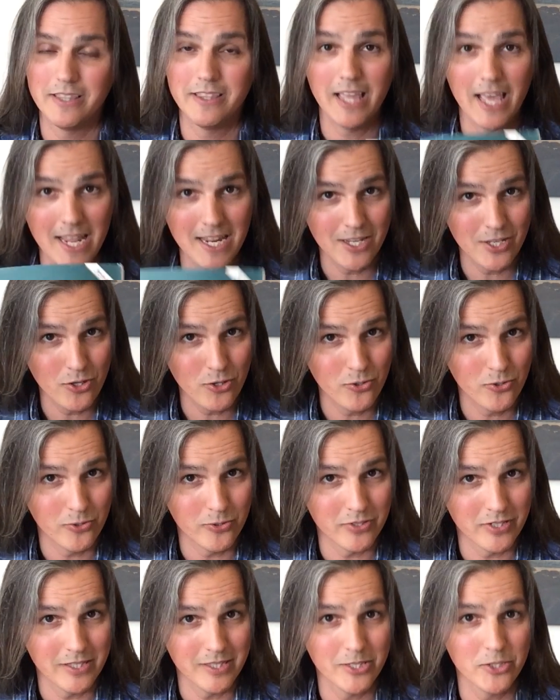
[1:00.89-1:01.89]
that they
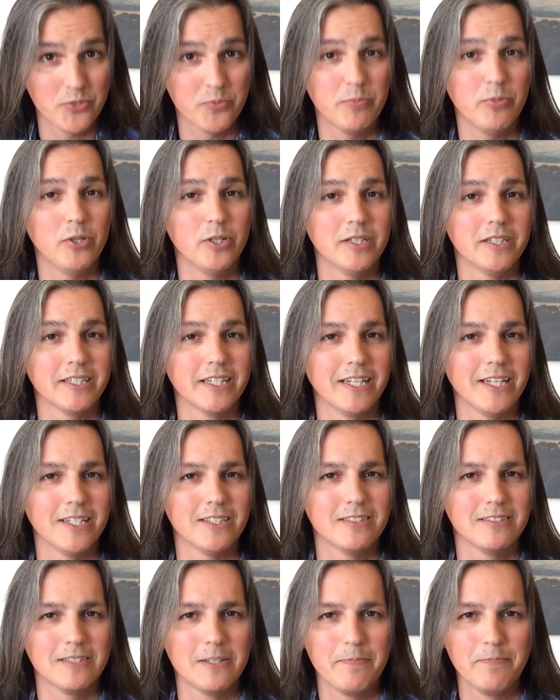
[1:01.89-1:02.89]
use in this book,
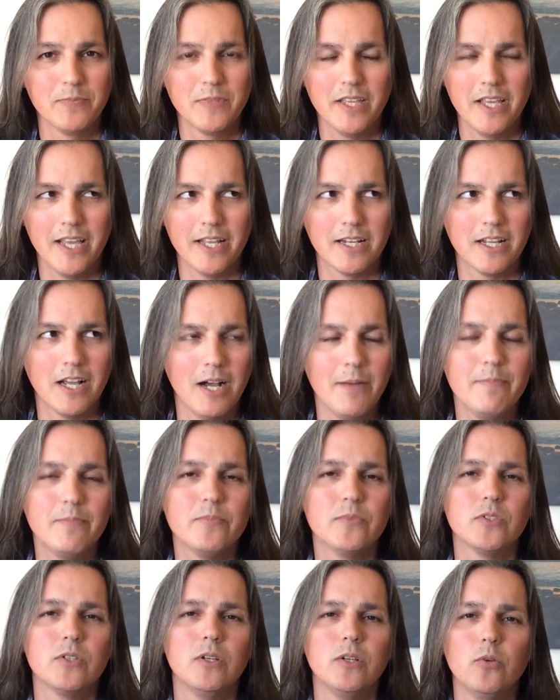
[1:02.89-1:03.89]
and
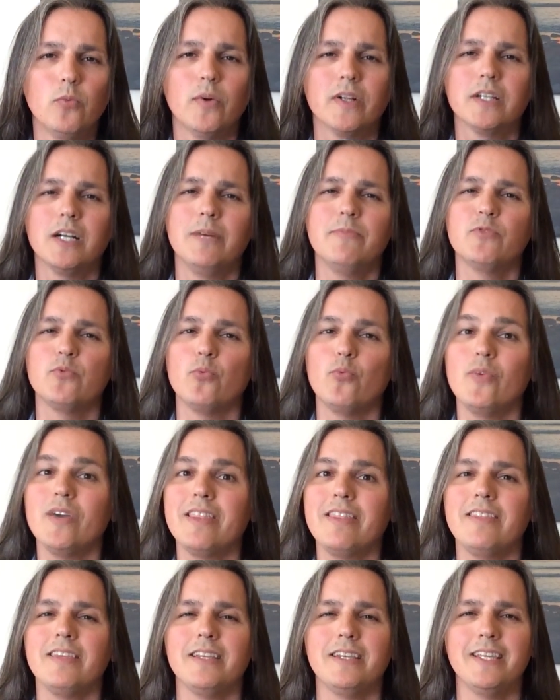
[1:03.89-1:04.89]
what comes
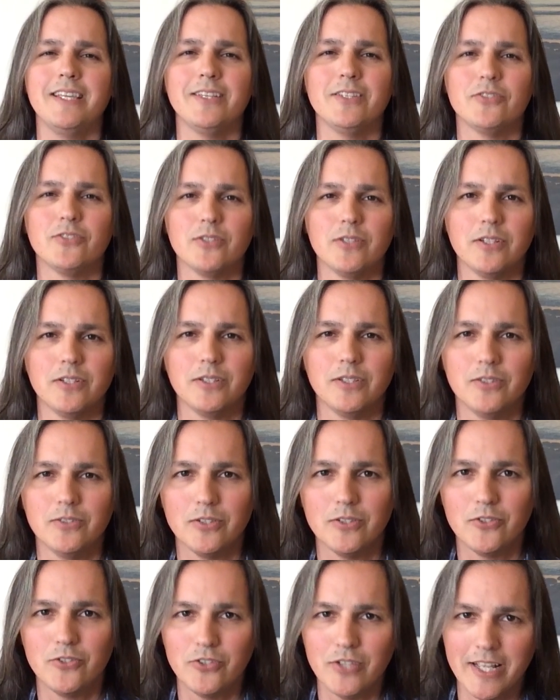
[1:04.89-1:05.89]
with it is
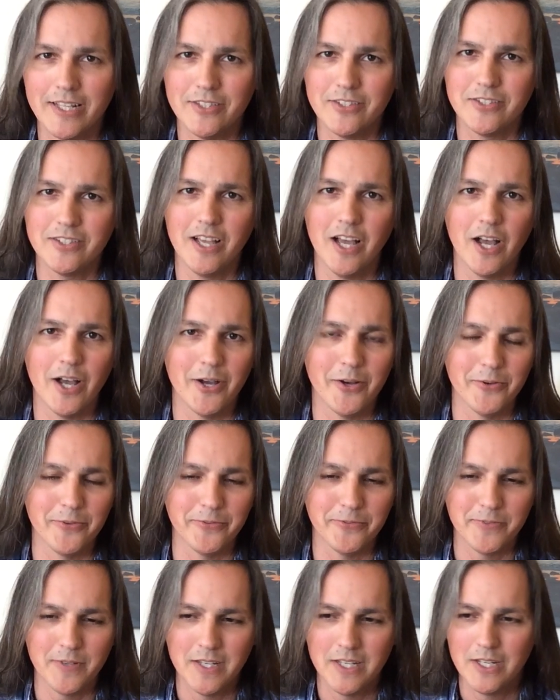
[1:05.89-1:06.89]
a sense
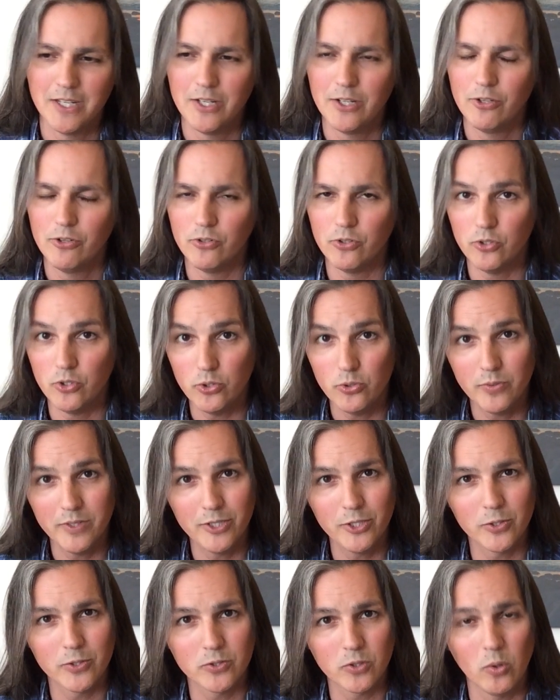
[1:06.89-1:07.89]
of do
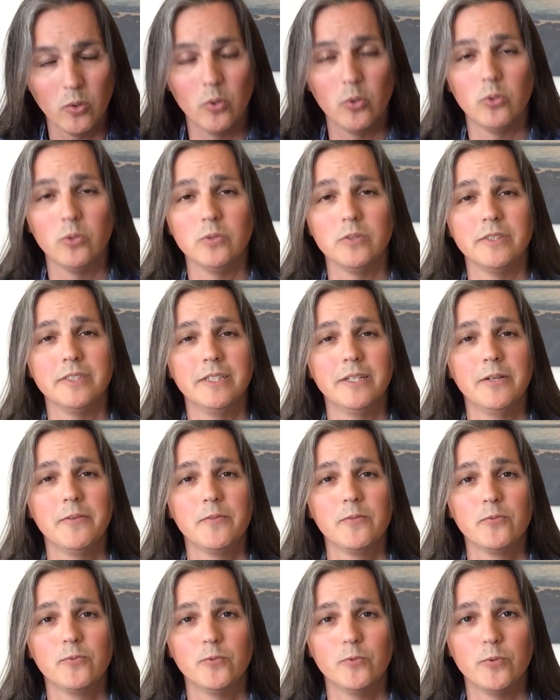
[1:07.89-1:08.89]
what you're told
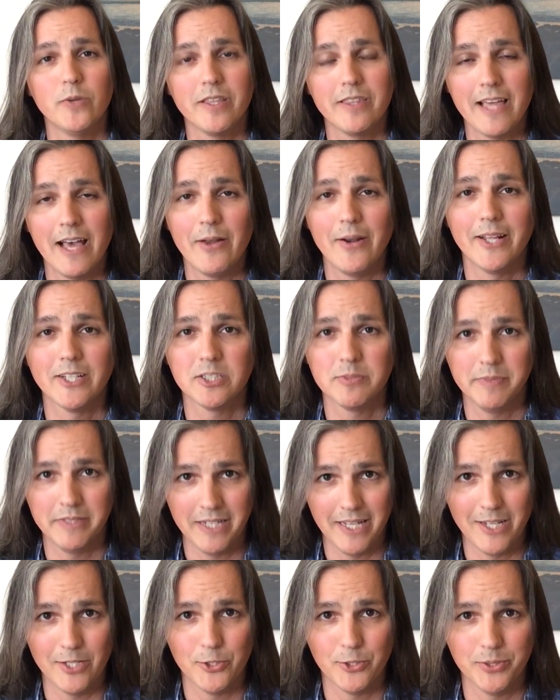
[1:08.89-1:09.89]
without
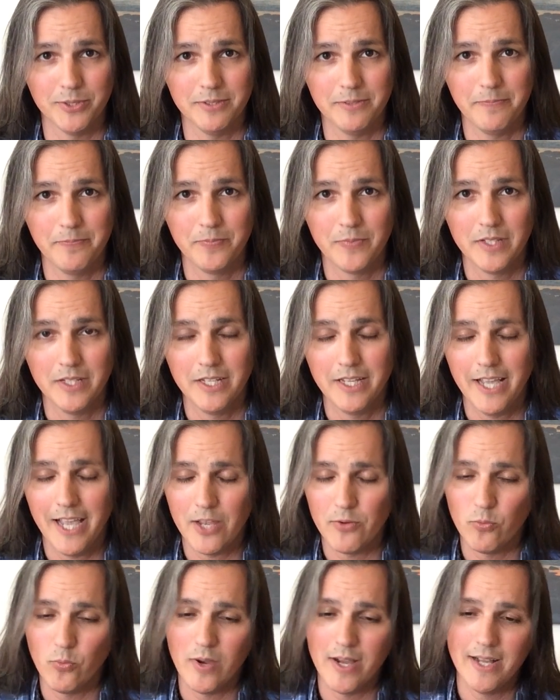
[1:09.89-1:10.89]
explanation.
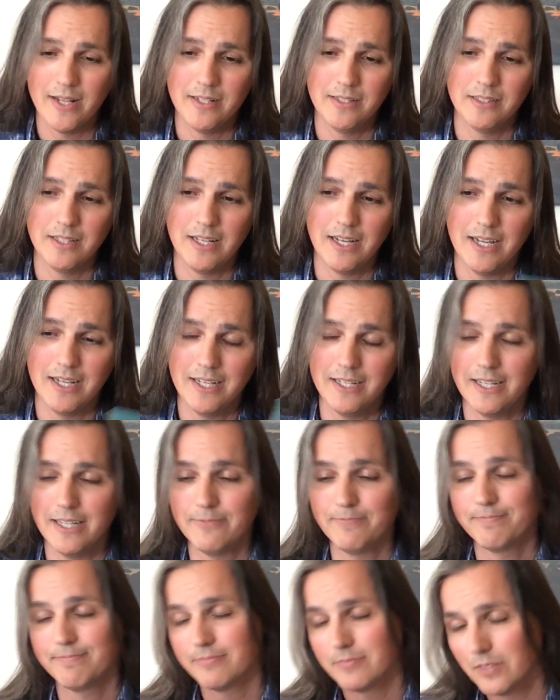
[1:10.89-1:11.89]
And while
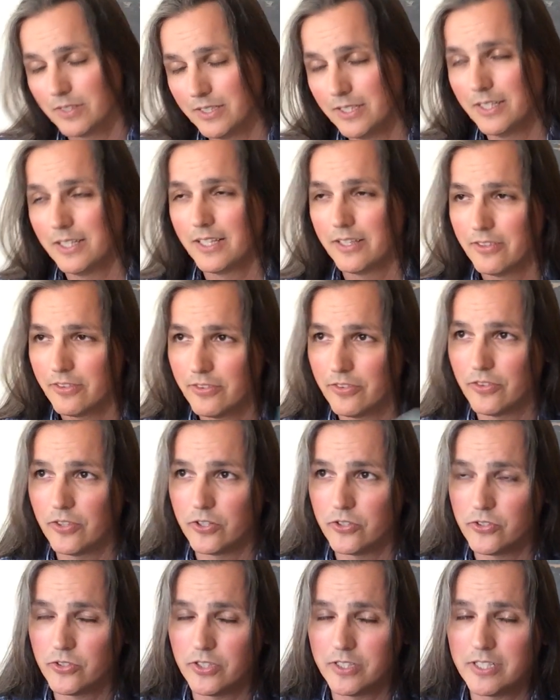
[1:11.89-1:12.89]

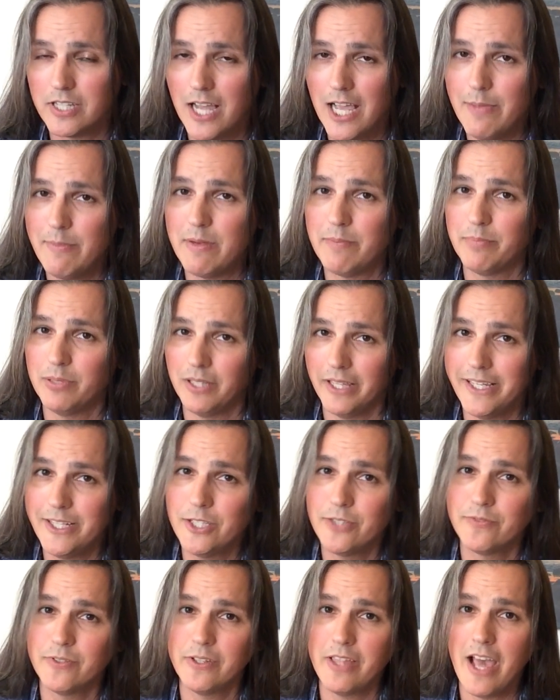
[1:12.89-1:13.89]
there's a time and
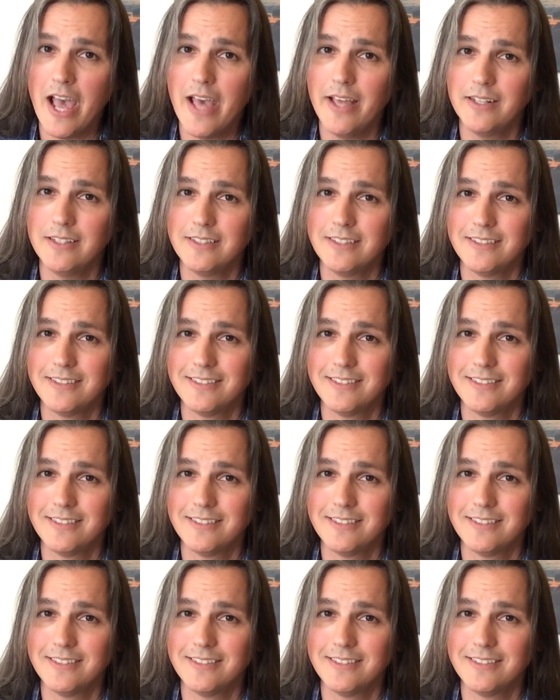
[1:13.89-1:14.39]
place for that,